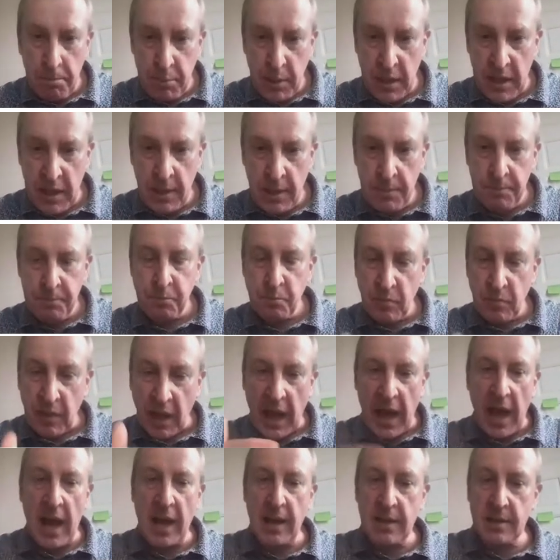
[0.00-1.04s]
be
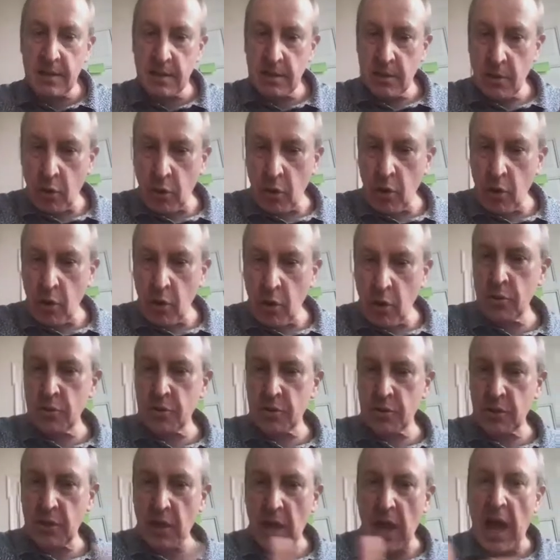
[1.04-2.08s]
as
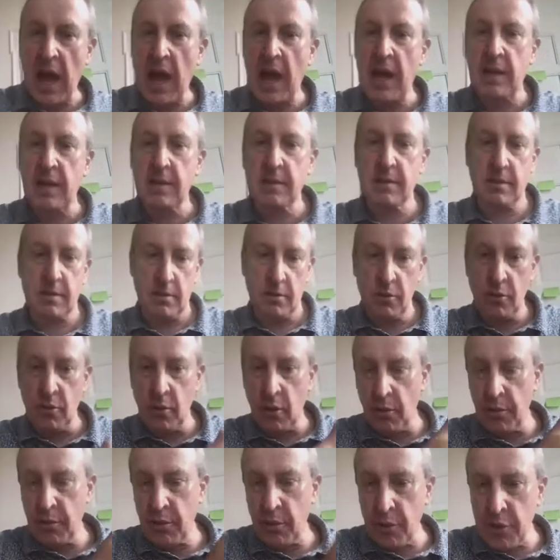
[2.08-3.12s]
close as, you
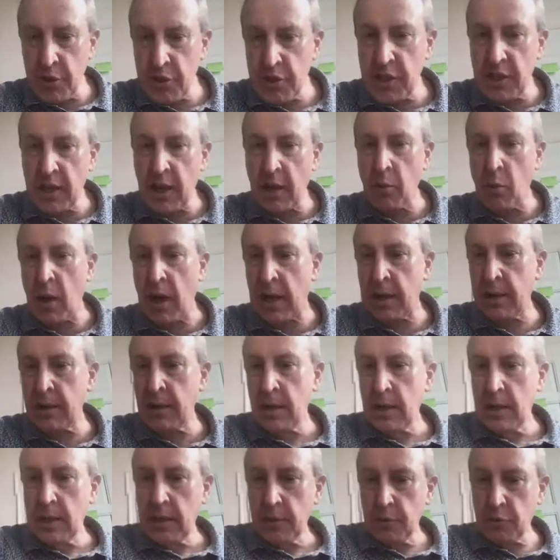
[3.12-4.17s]
know, the original
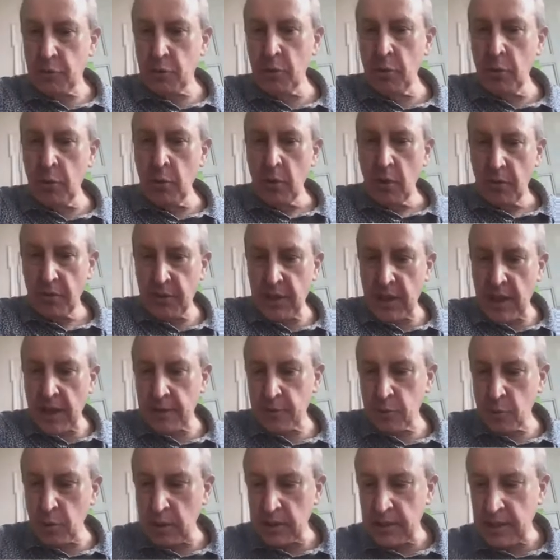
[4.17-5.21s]
one to the
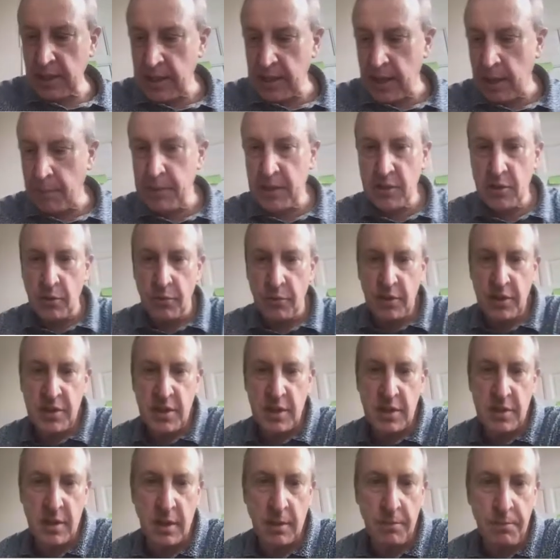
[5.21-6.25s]
actual dynamics of the
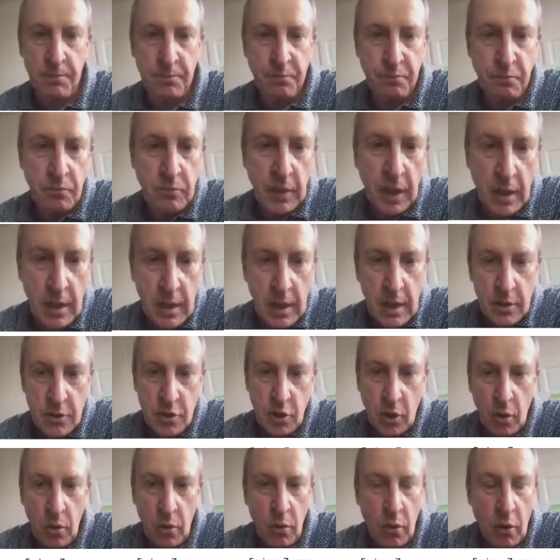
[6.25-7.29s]
system.
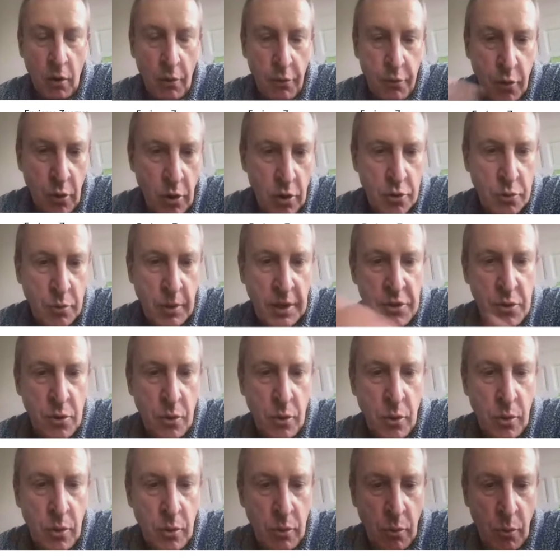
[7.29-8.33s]
So of course, when
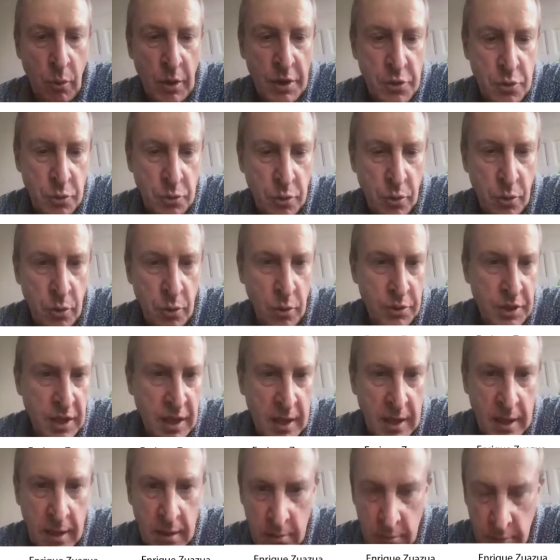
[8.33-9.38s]
you when you do
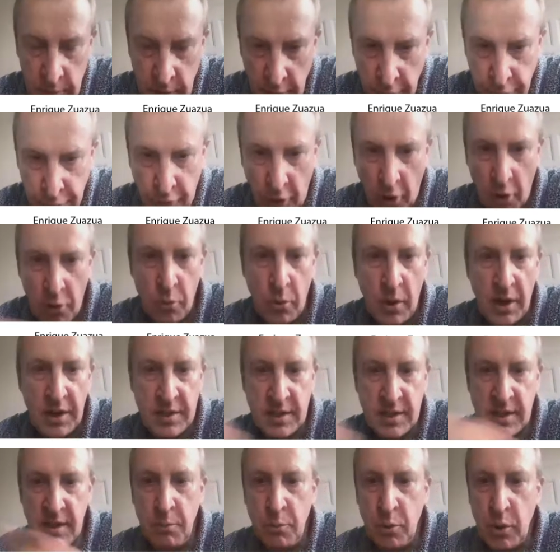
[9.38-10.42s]
the the forward
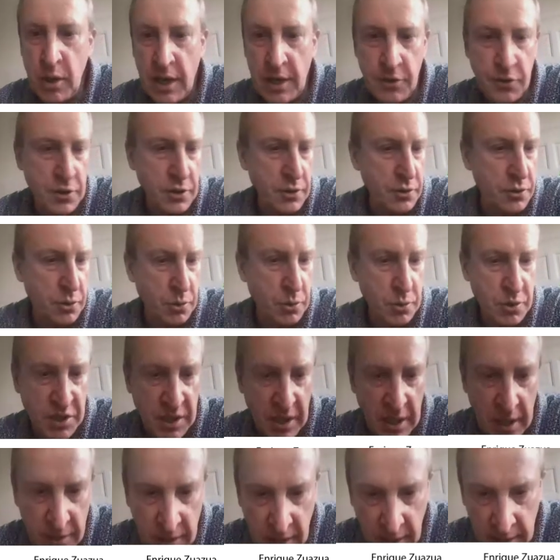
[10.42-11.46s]
simulations, you
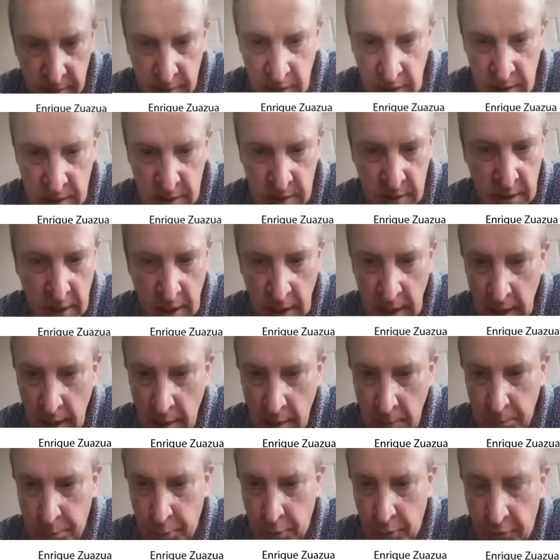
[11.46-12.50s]
see that this
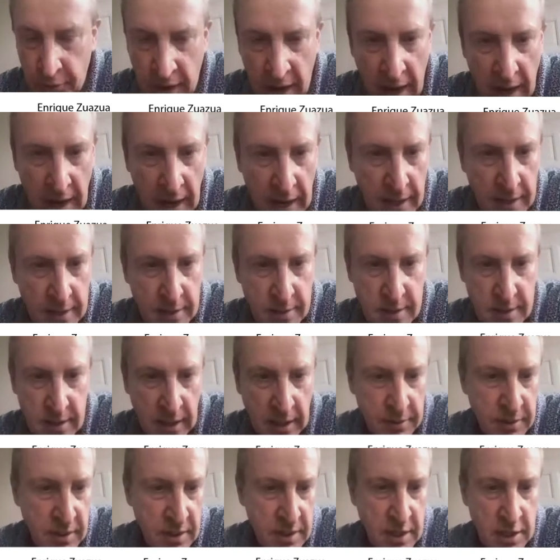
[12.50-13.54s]
provides,
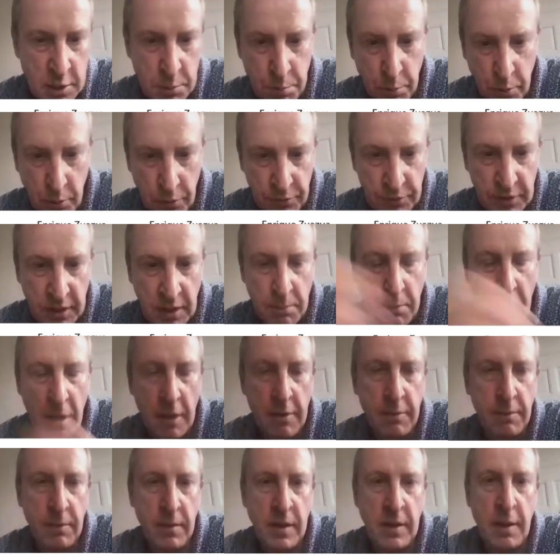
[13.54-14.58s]
and this is proved in,
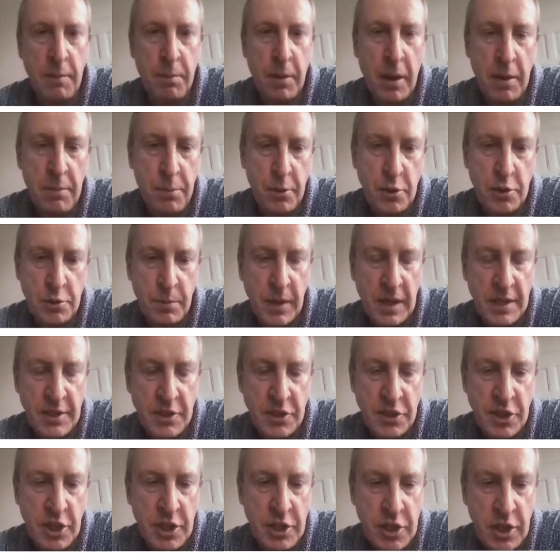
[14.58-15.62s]
in the papers by
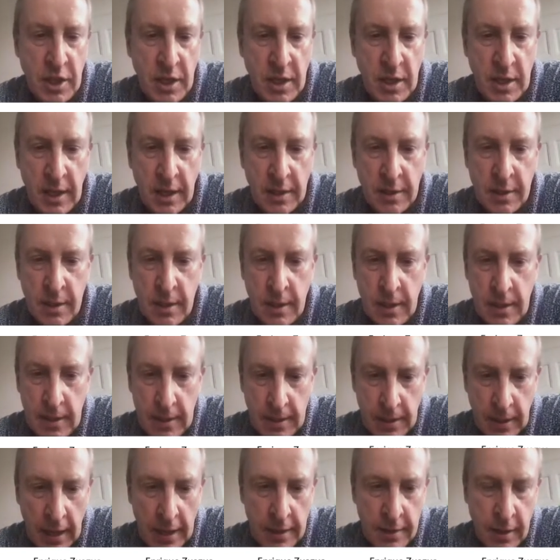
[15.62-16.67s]
Shi Jin and,
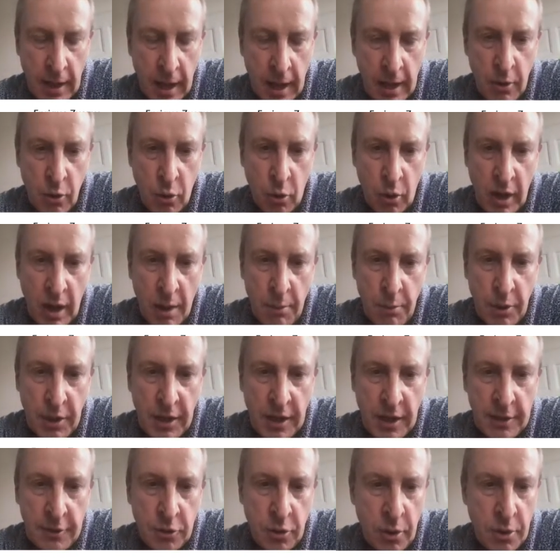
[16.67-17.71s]
and, and
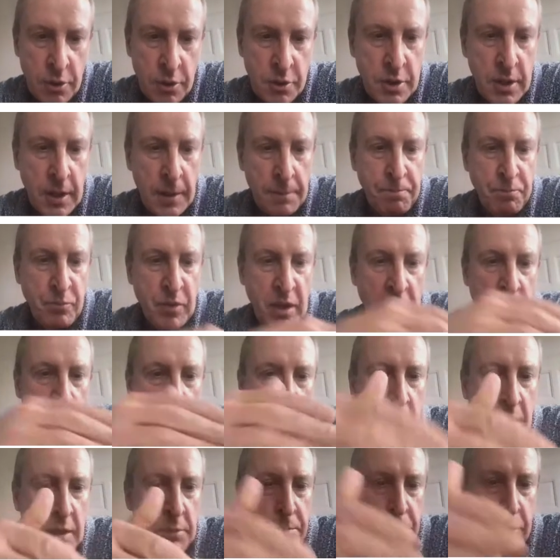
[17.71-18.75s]
collaborators, it,
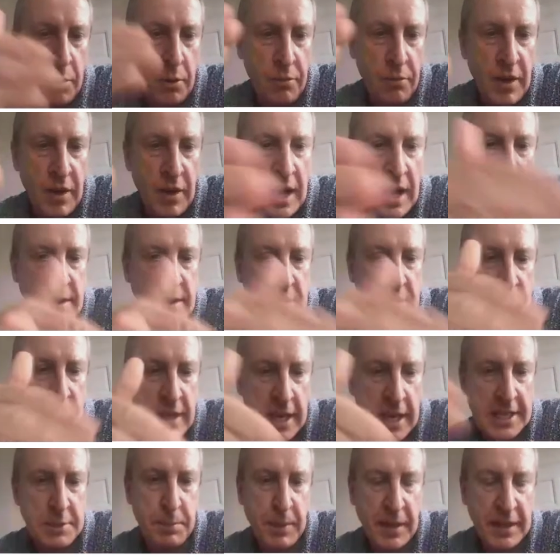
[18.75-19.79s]
it provides in
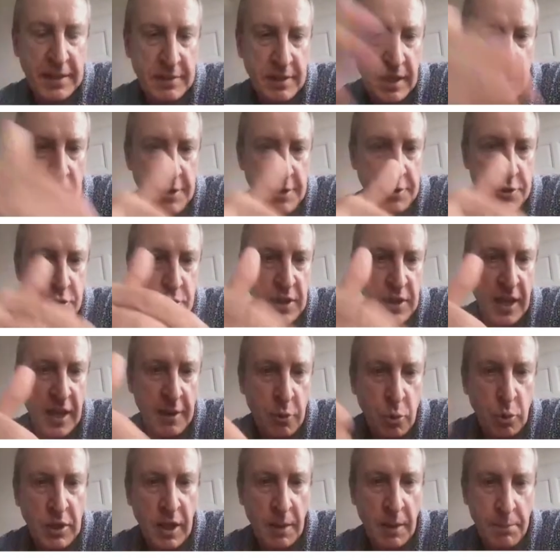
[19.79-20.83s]
expectation a
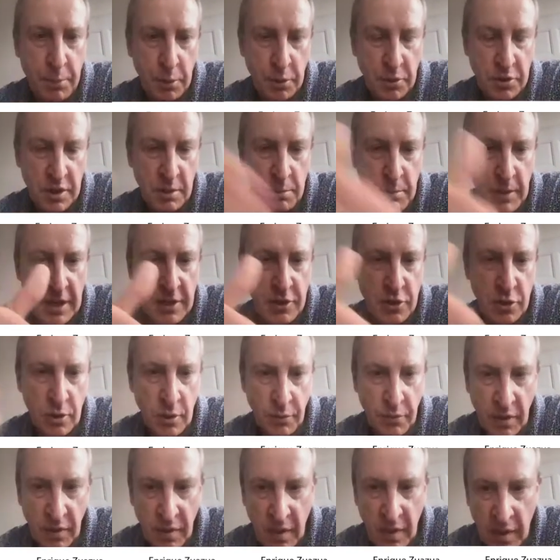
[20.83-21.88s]
good approximation
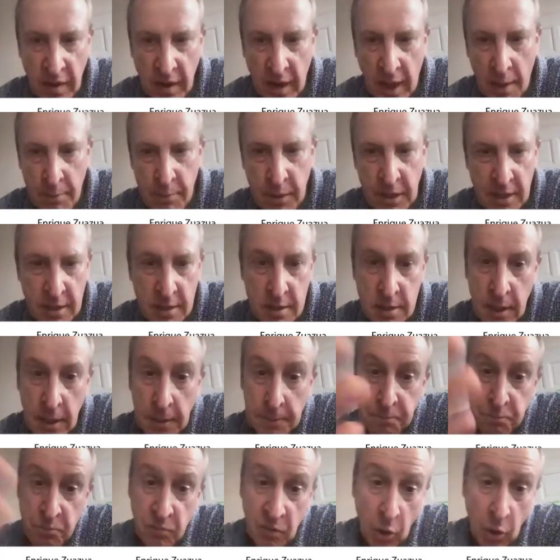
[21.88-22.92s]
of the dynamics
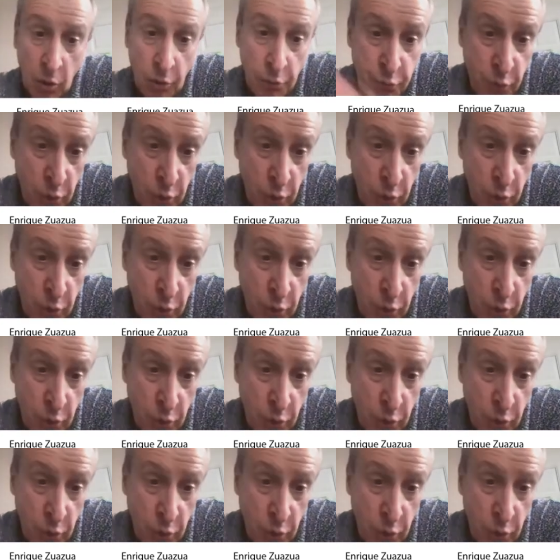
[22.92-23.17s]
of